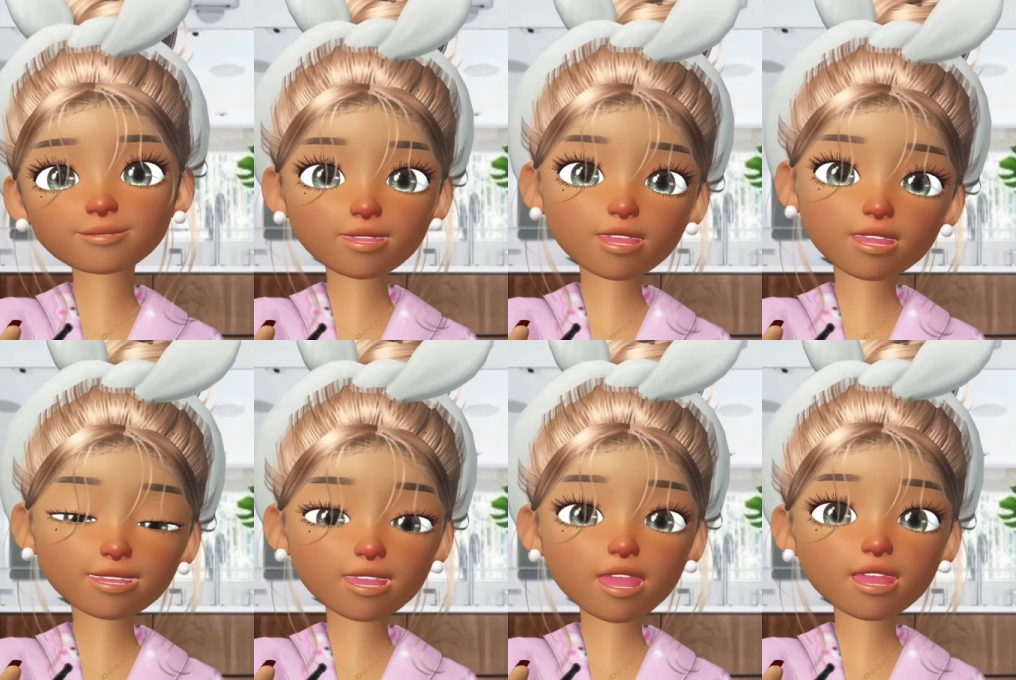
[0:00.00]

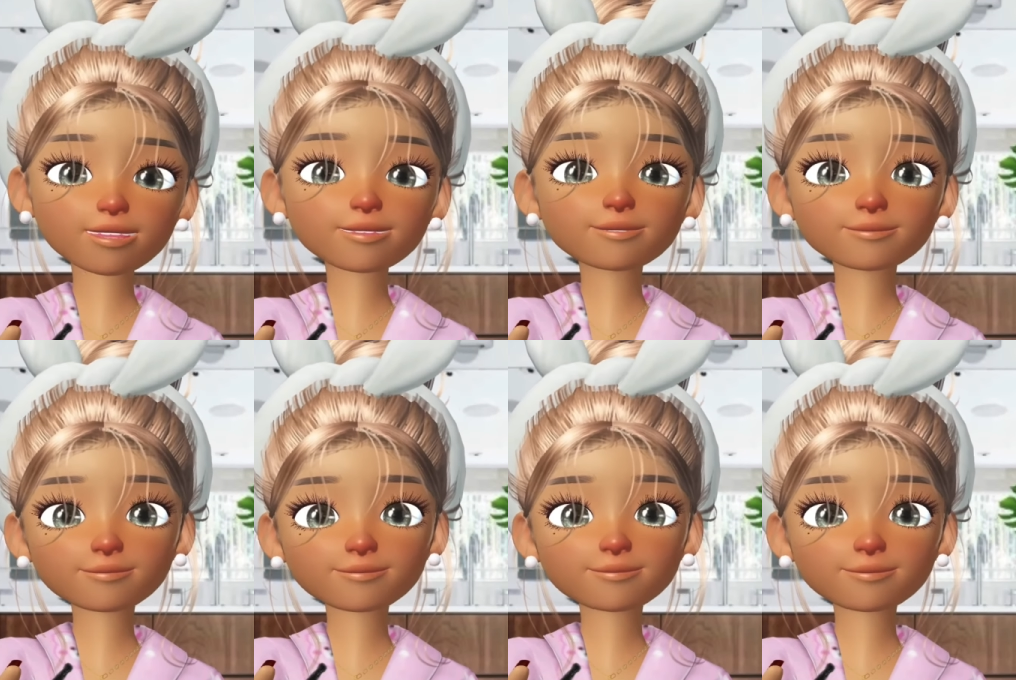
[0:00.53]
I got it
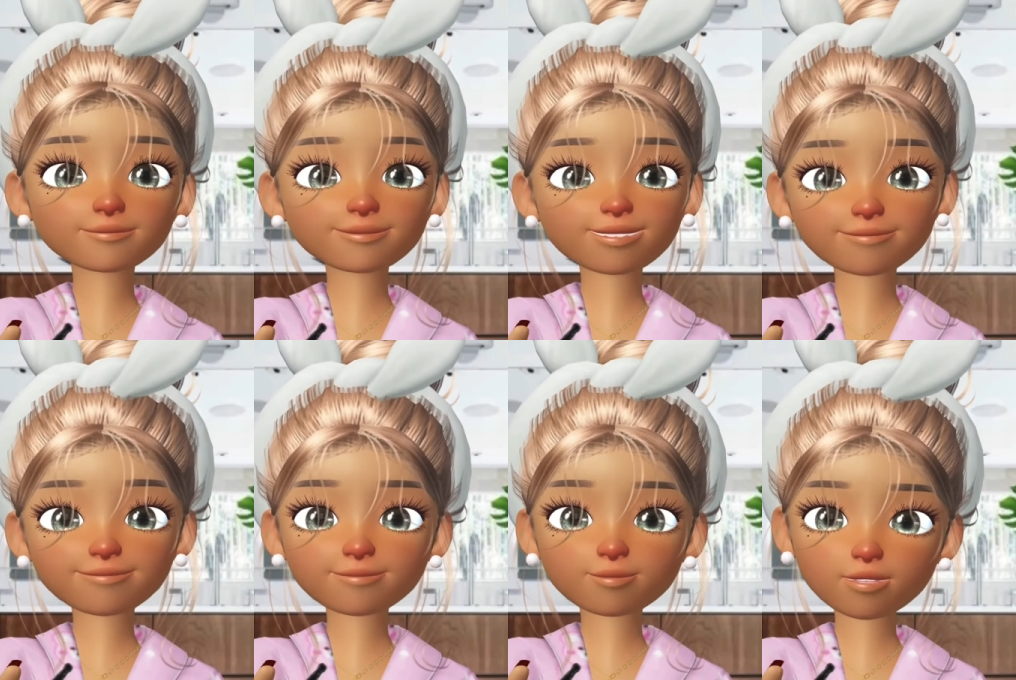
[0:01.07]
from
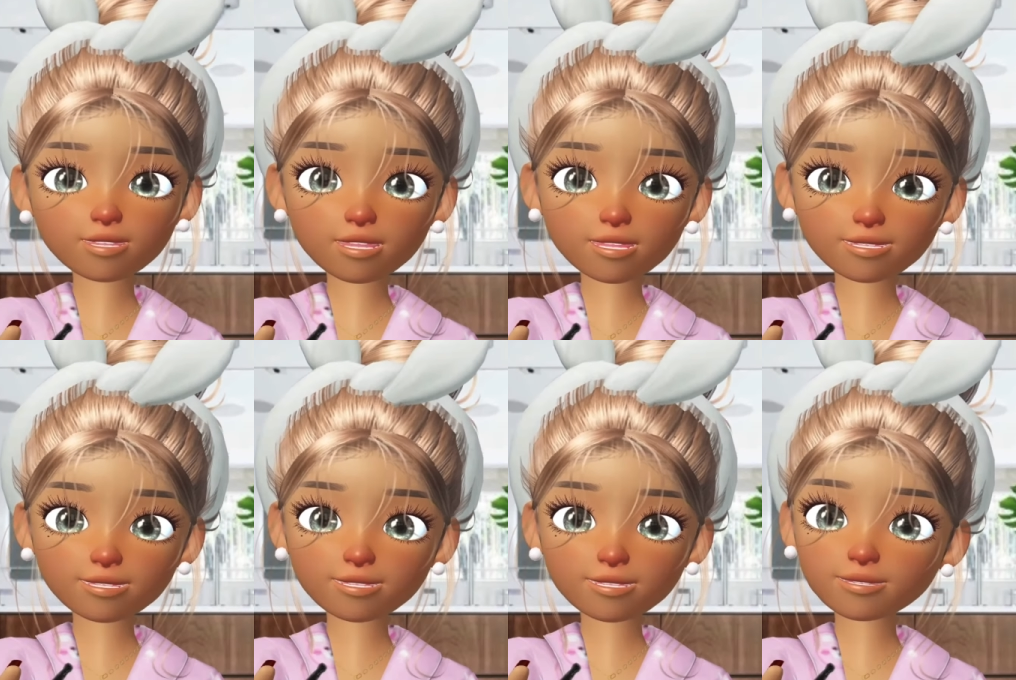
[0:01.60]
Sephora.
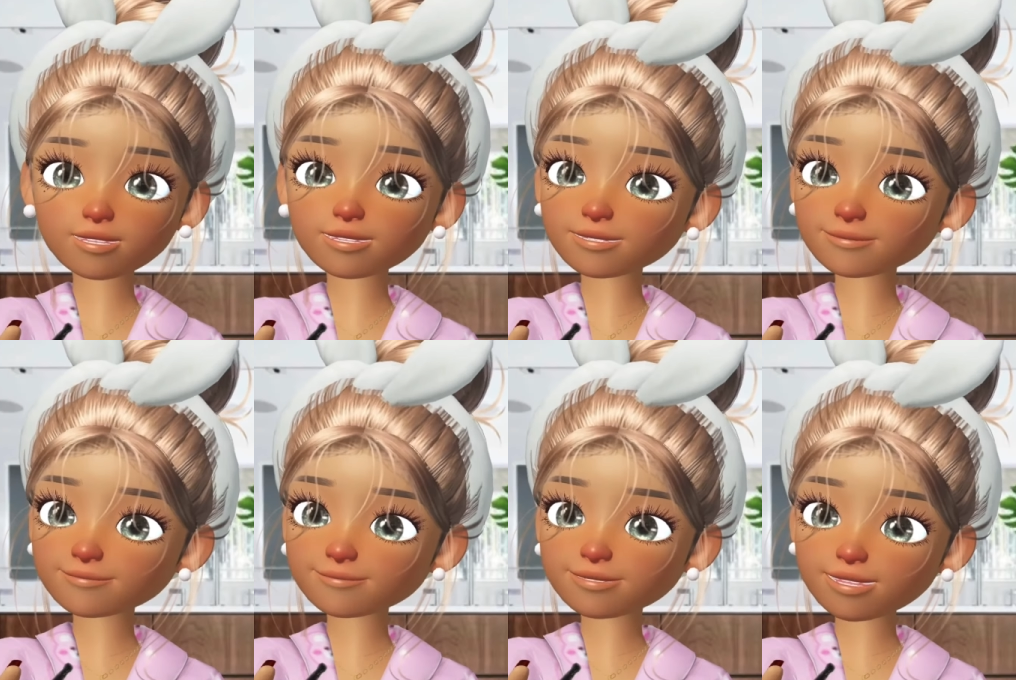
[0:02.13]

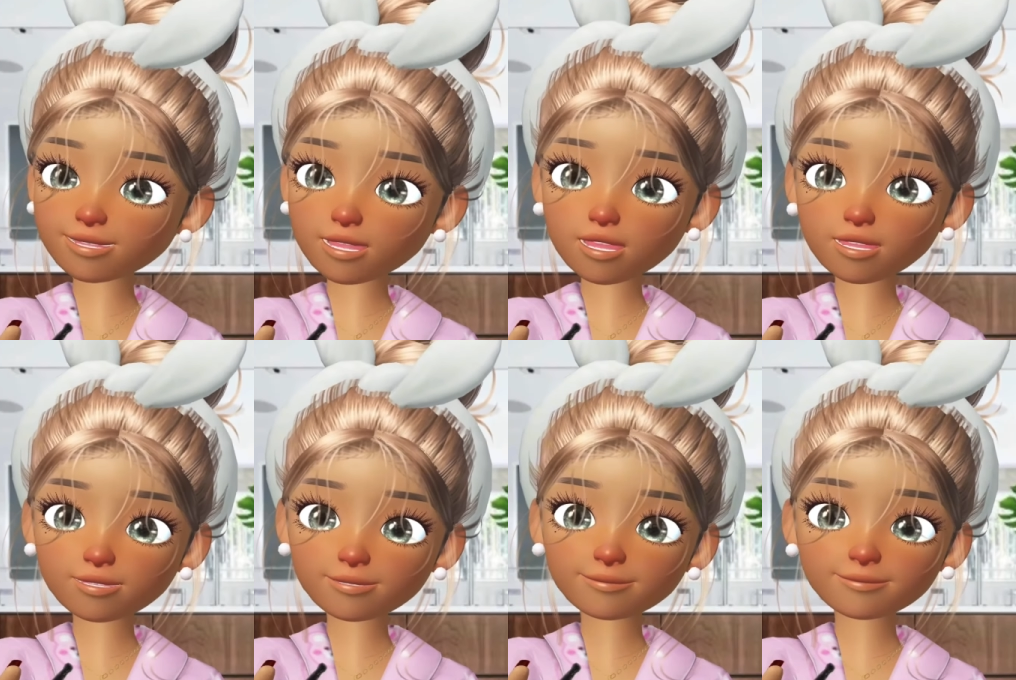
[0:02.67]
Let's put it
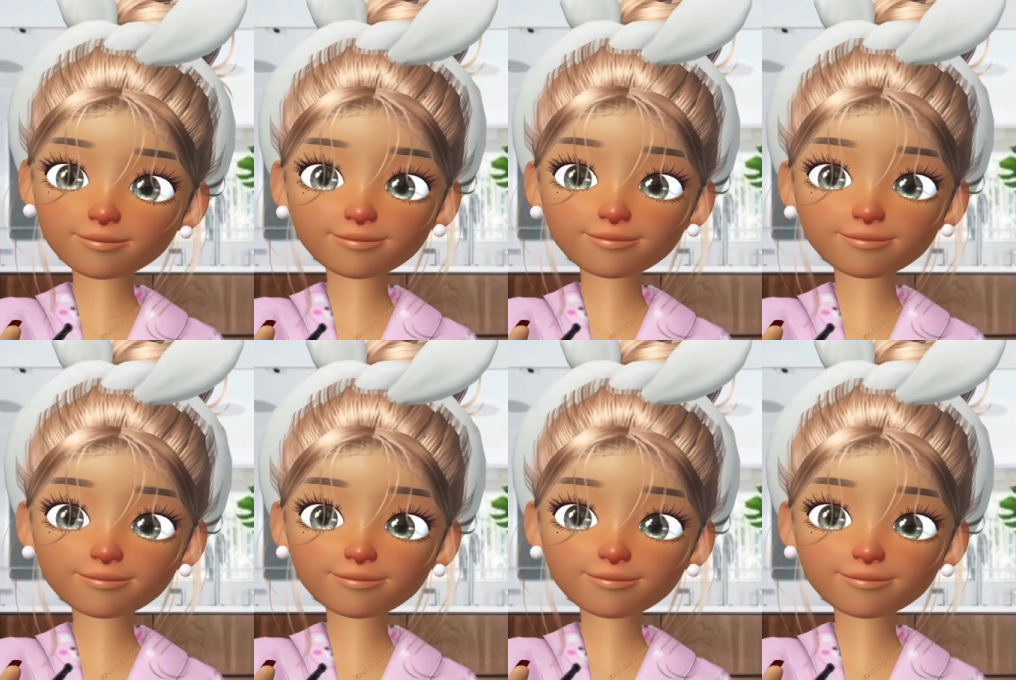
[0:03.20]
on.